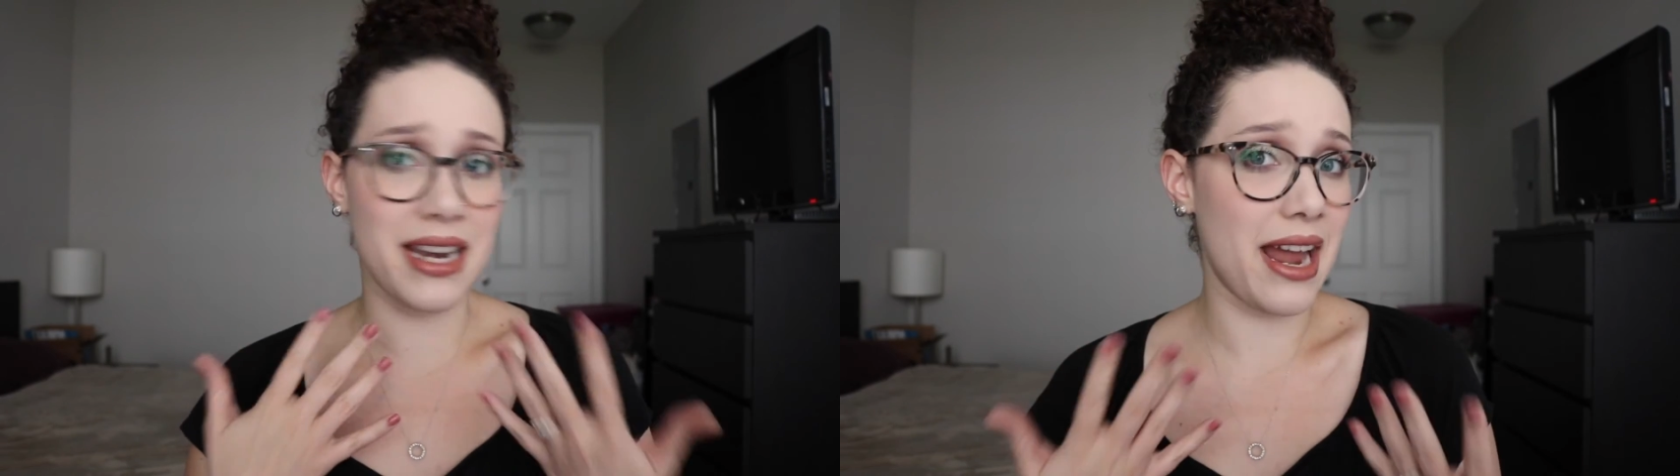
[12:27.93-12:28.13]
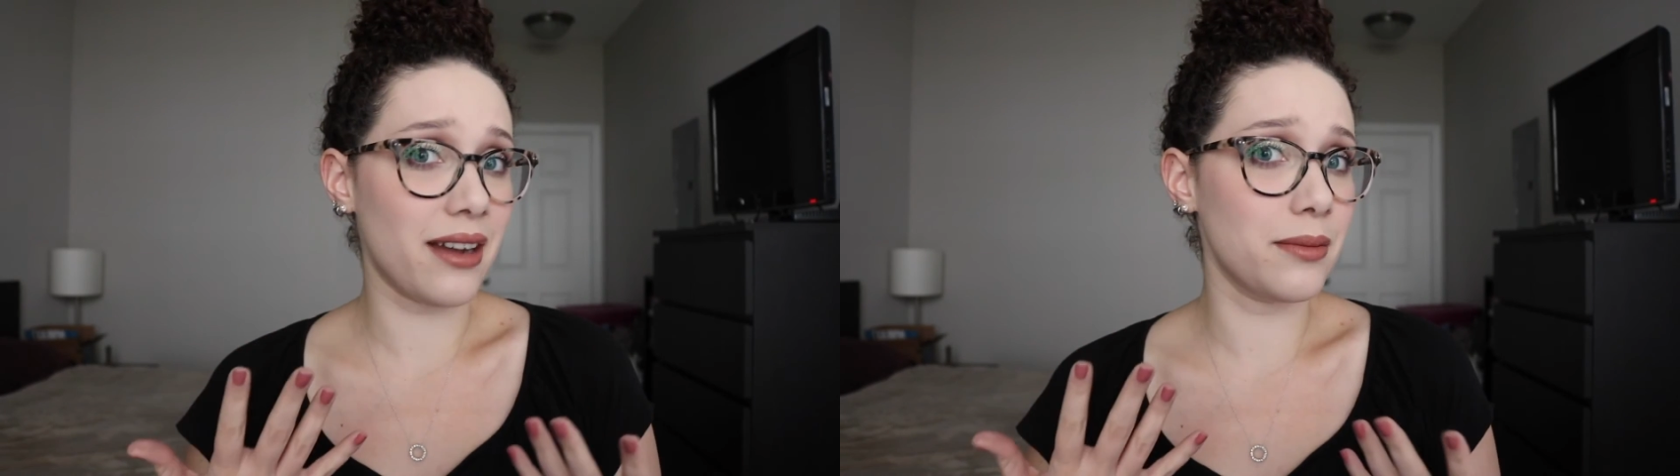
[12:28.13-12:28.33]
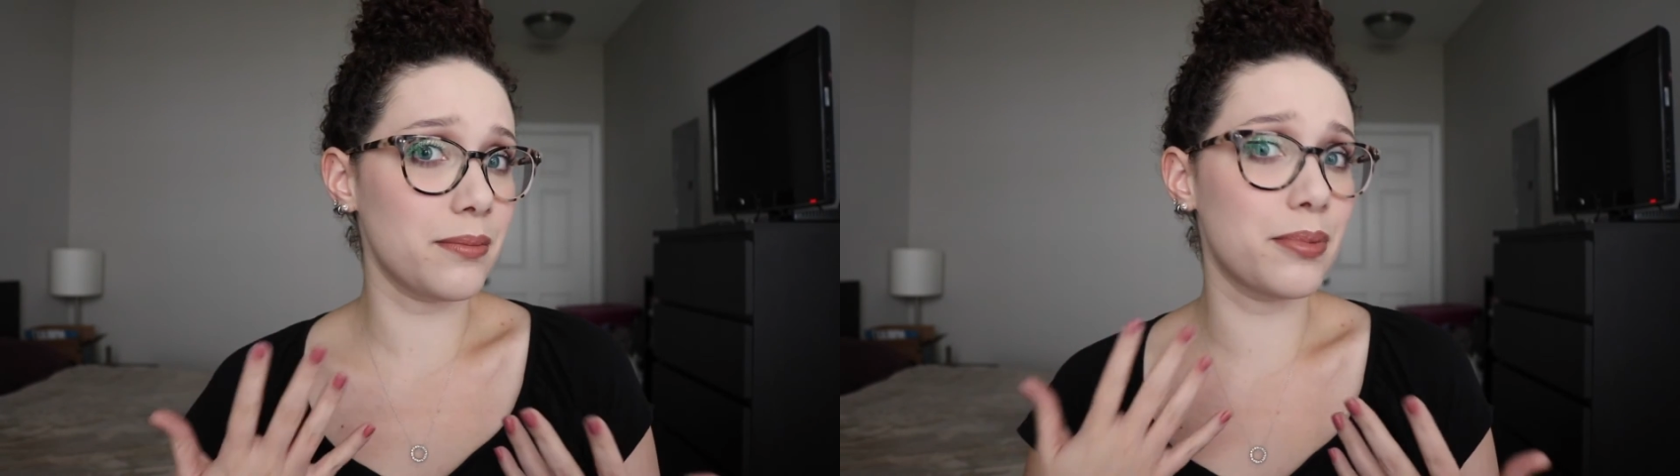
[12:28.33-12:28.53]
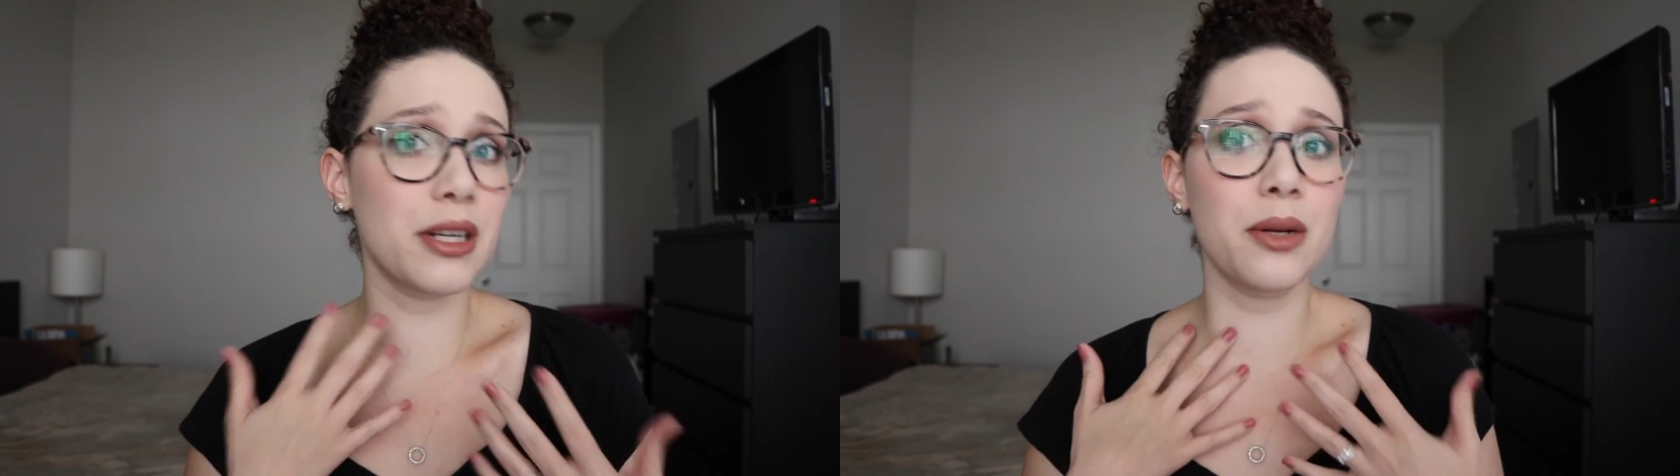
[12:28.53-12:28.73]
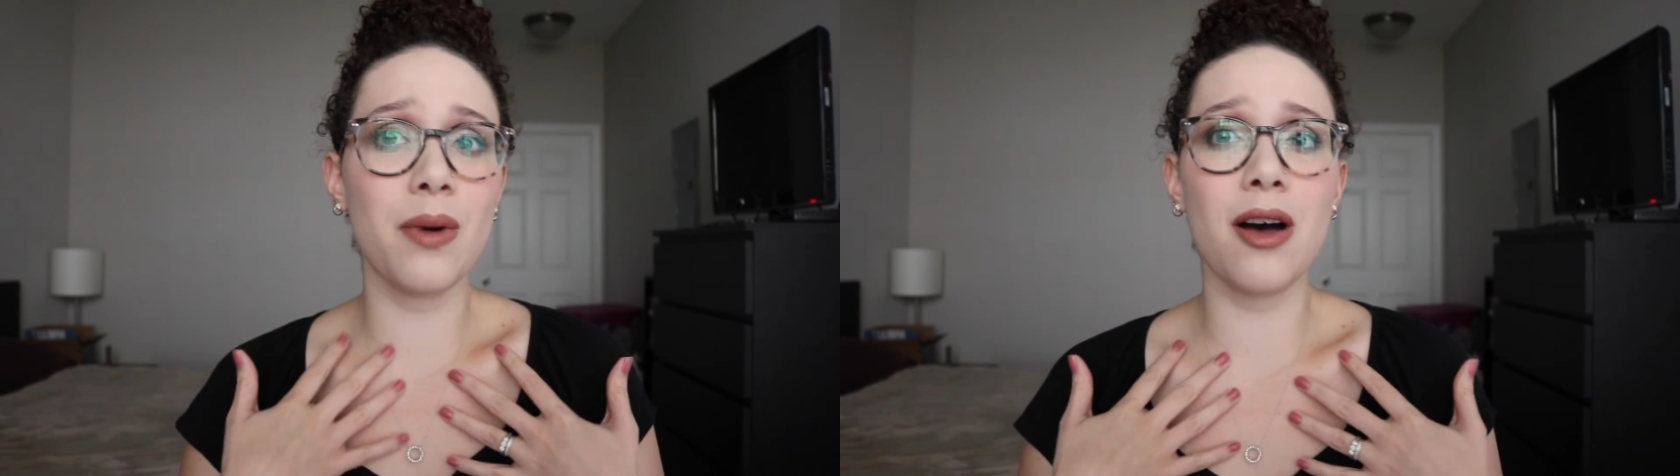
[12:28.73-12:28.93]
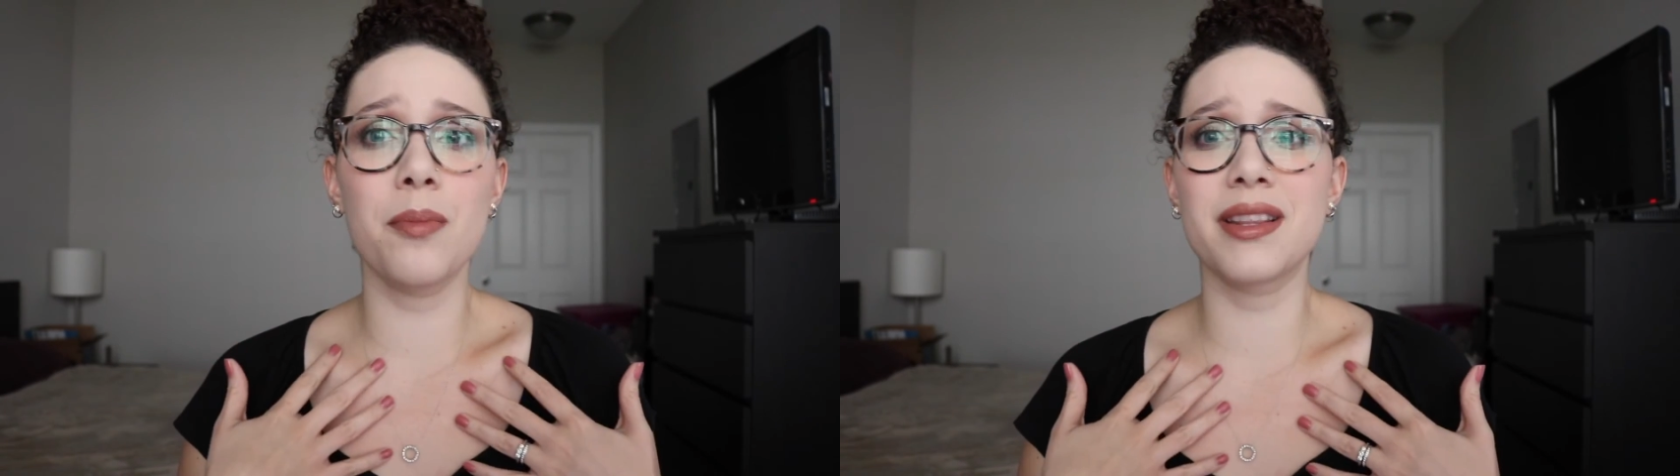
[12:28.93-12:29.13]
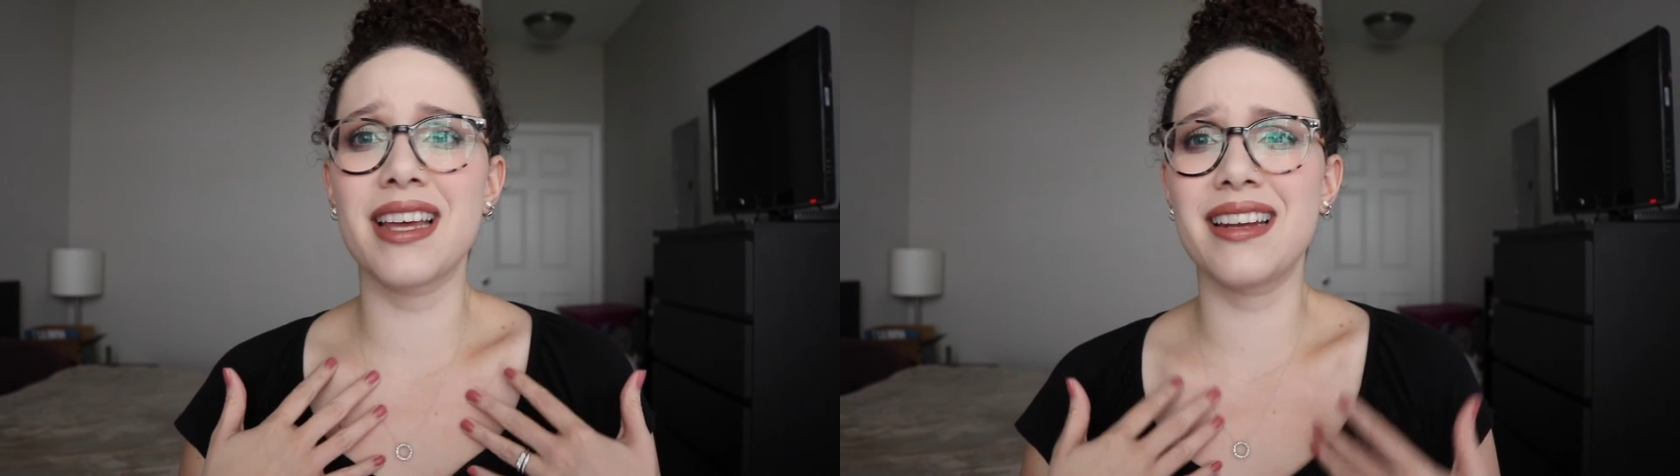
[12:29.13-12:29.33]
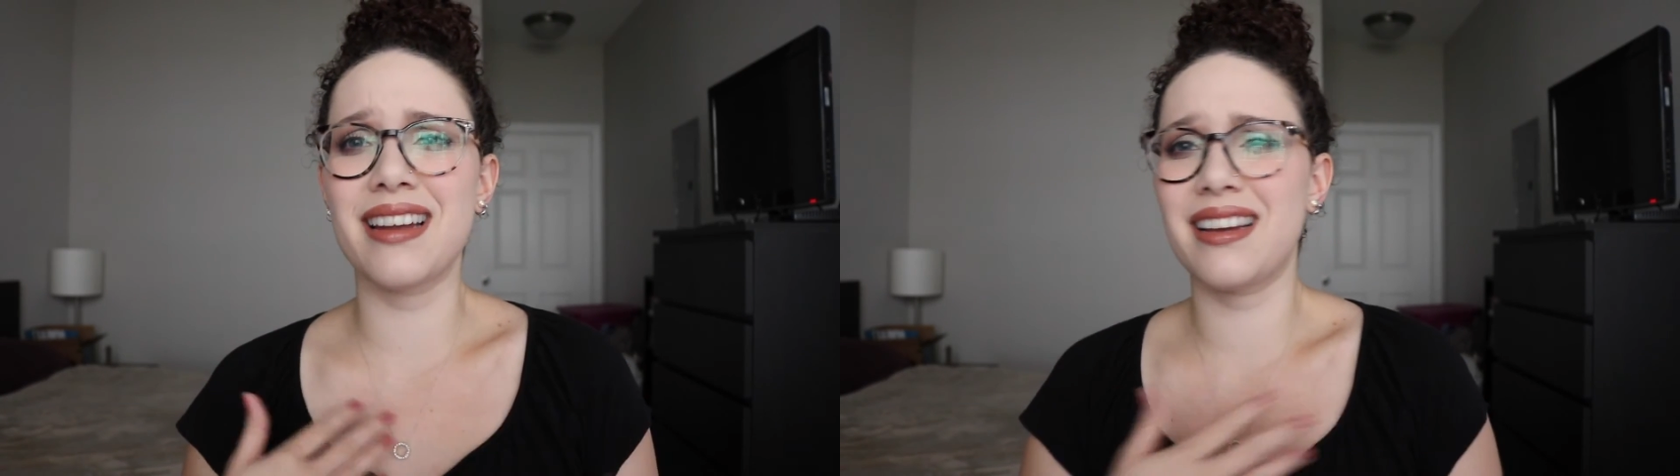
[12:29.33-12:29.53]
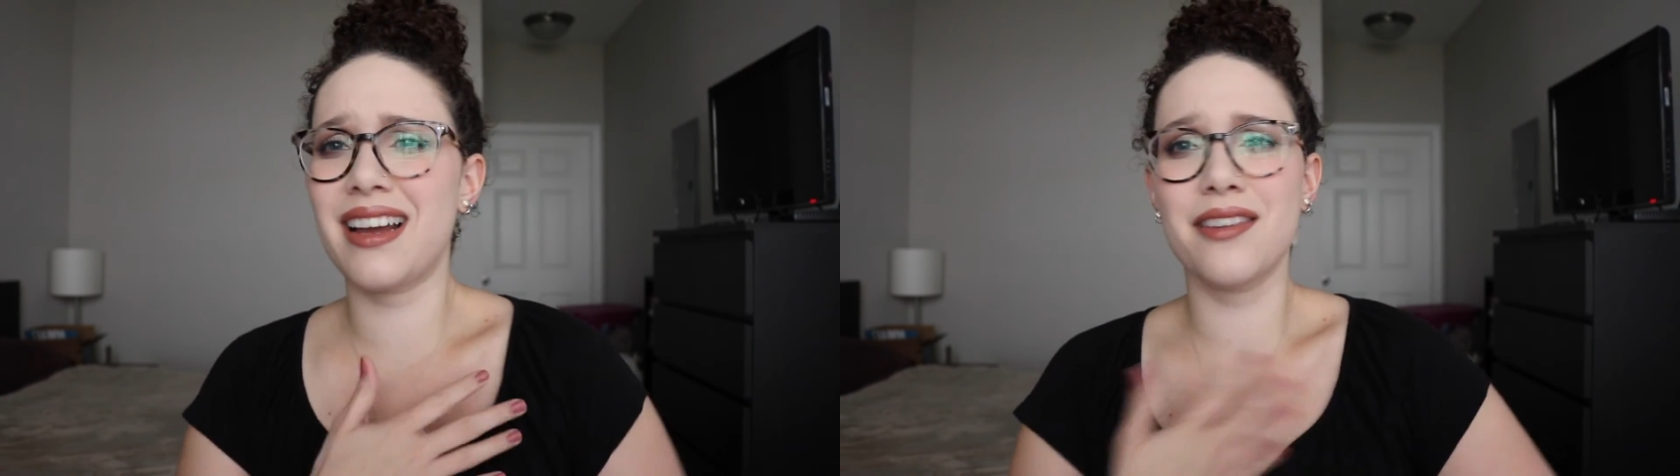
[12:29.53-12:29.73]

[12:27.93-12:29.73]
neck pretty well, but then I